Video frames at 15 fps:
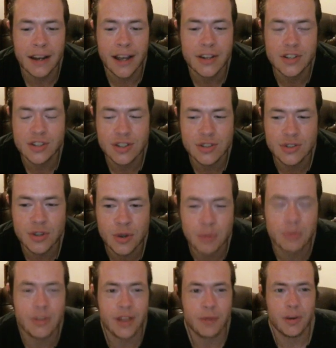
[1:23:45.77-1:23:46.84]
I just
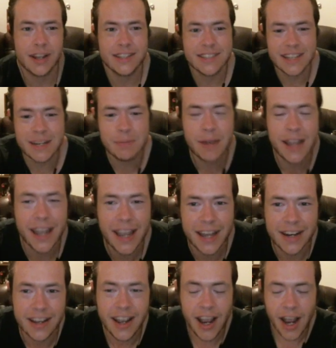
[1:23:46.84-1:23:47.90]
assumed that when I see it in my head,